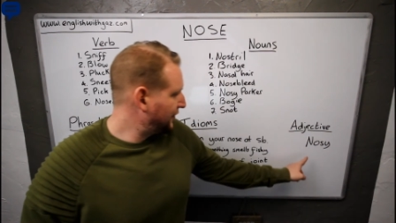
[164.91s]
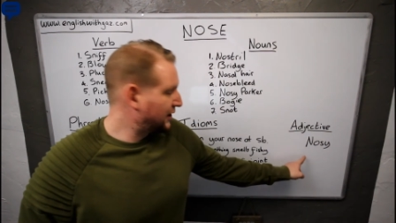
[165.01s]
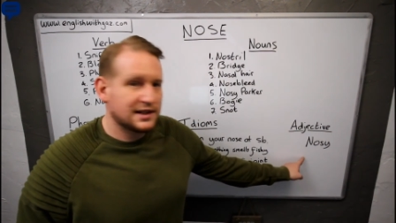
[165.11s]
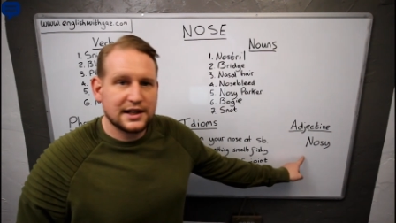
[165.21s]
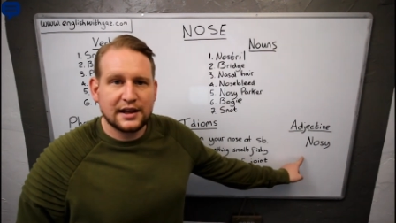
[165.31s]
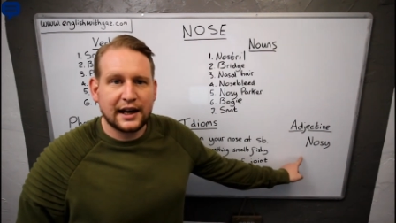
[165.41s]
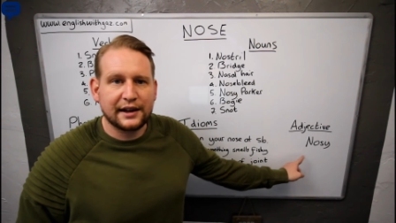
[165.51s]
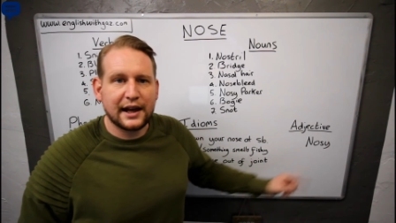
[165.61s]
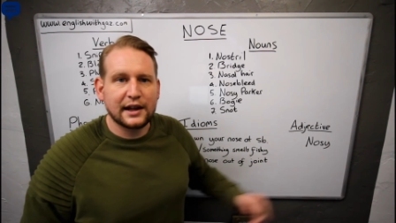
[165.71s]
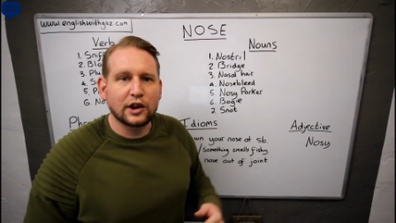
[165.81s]
you can see that
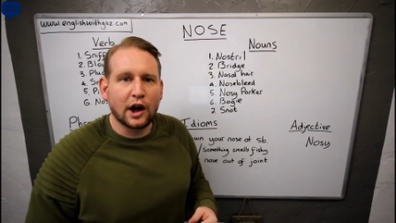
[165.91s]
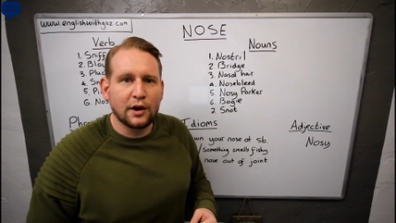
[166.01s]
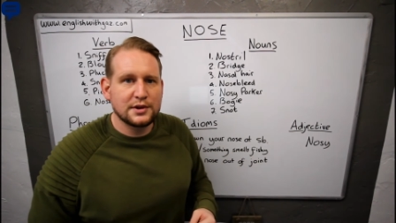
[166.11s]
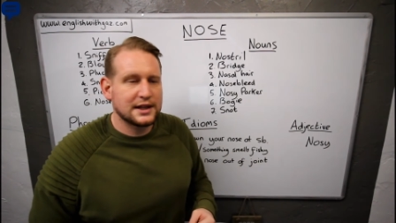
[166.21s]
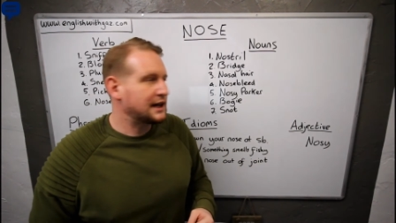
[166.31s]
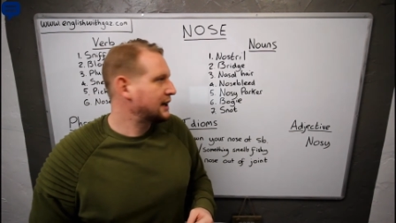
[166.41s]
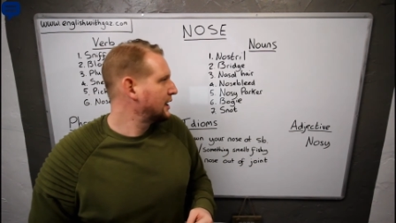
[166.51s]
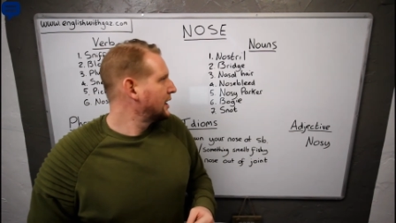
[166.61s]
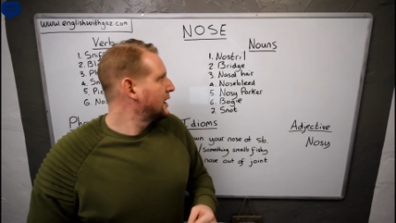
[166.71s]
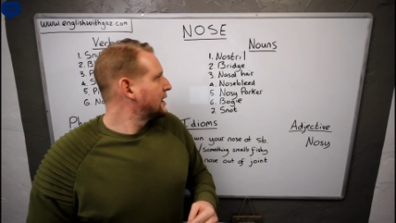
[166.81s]
there, nosy.
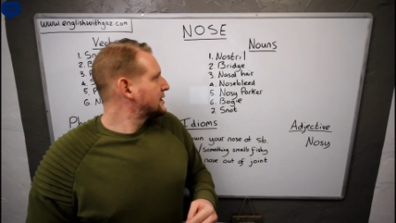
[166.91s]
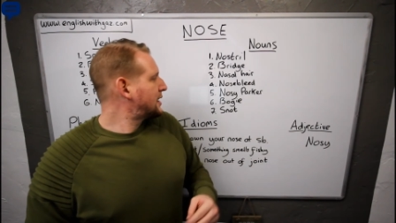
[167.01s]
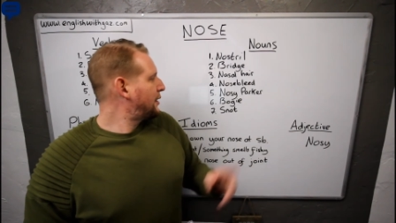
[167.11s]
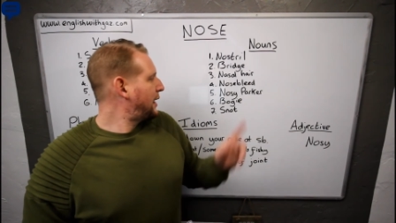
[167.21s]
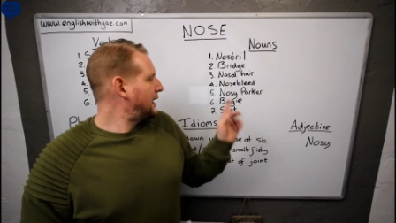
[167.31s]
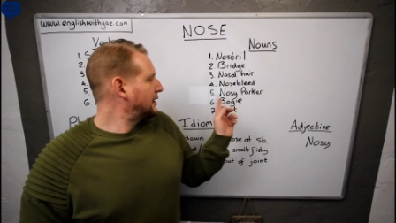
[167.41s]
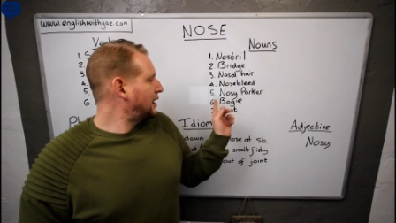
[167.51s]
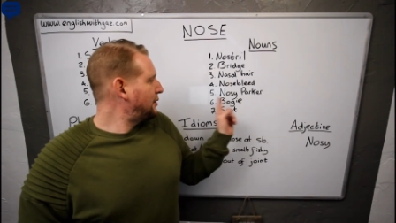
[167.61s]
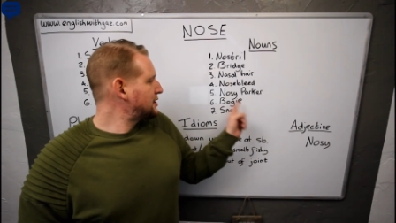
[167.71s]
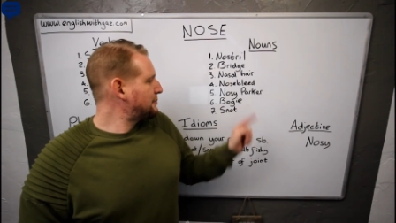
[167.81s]
So a
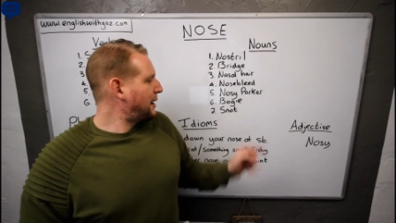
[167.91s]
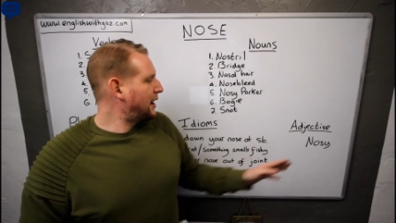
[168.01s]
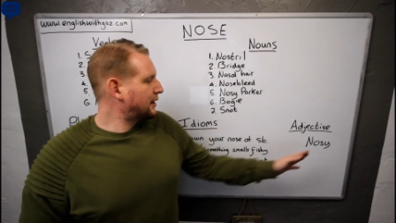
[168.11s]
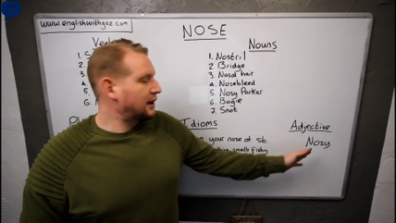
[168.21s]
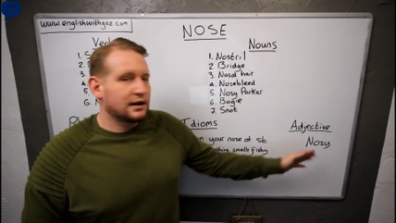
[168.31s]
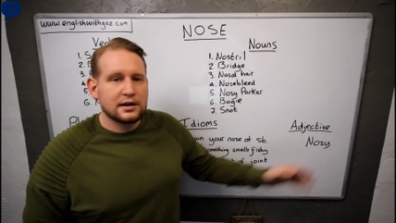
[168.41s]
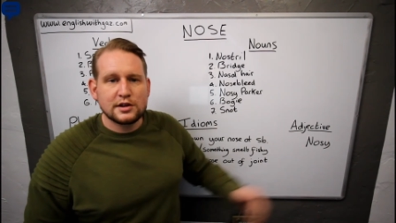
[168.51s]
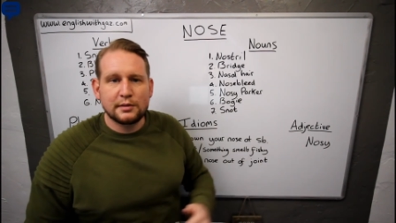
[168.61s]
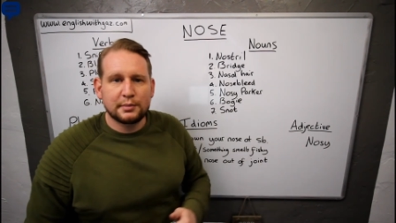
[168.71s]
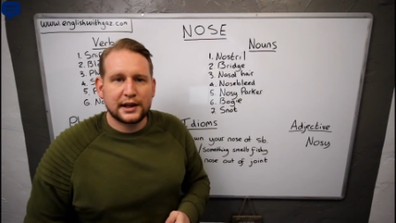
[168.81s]
nosy Parker,
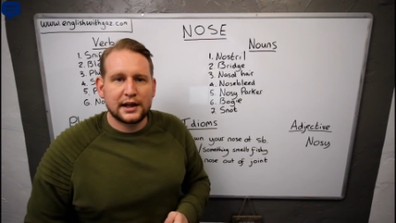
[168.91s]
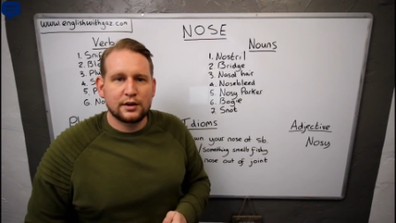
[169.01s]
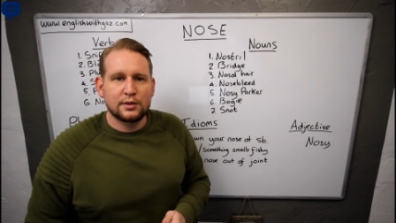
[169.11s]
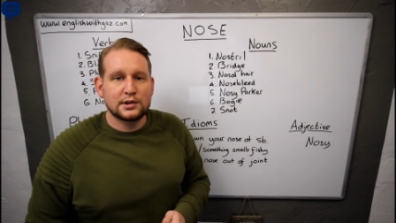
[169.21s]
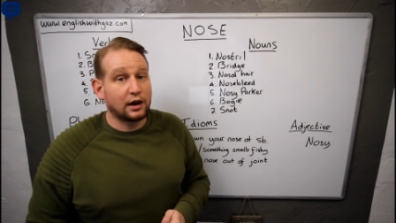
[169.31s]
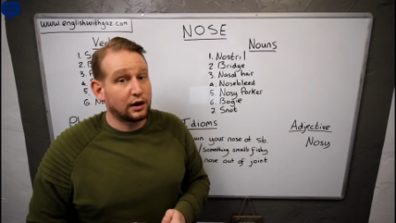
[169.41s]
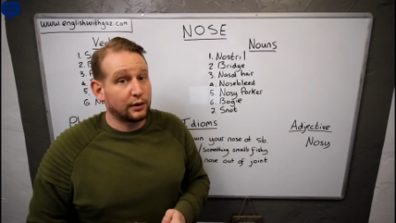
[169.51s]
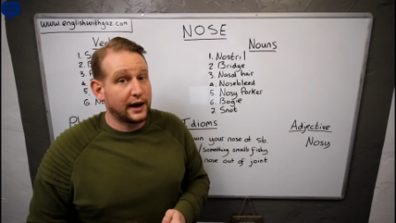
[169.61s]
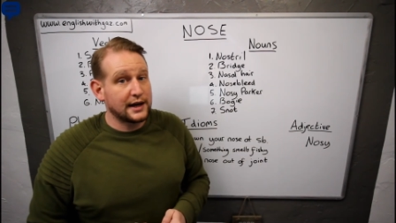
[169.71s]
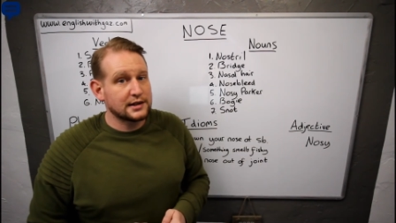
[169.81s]
somebody who's
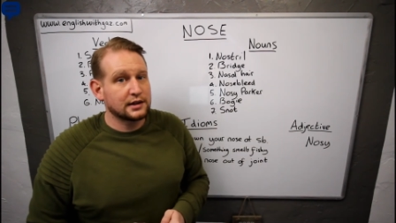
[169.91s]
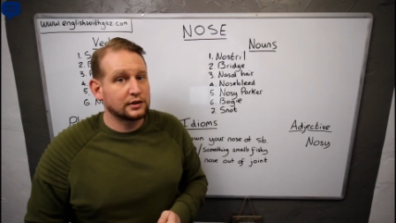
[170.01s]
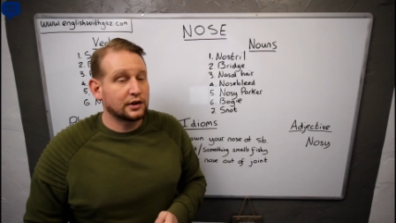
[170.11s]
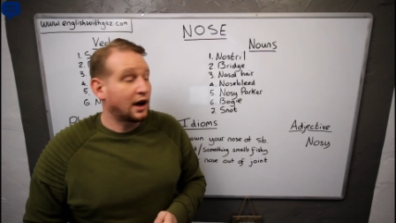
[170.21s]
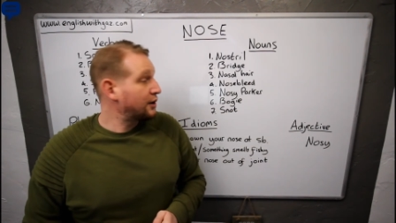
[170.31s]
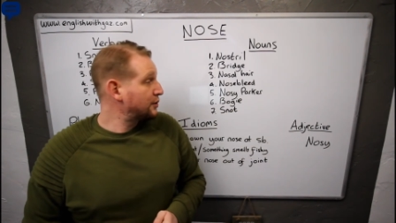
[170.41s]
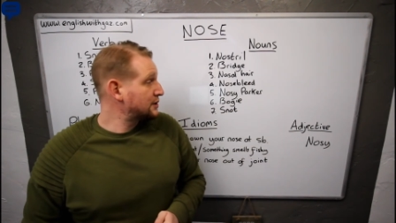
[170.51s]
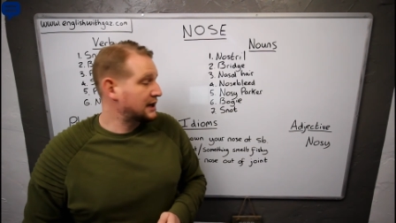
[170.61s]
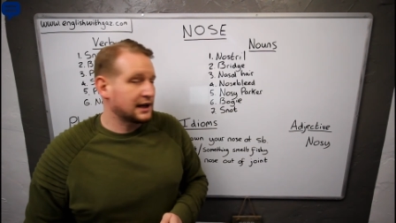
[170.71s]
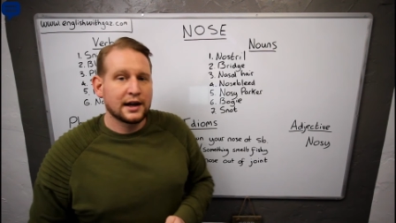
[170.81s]
always
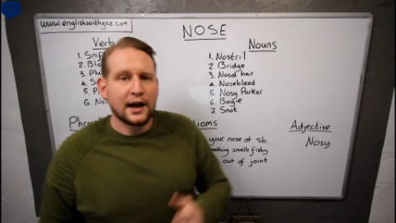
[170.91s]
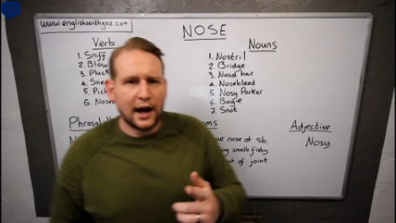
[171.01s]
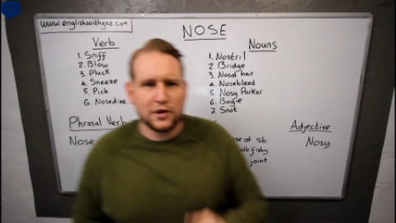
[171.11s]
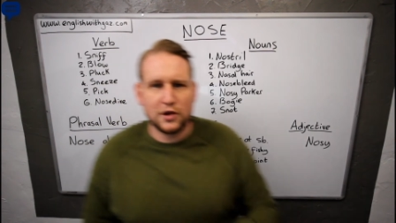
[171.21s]
nosy. I'll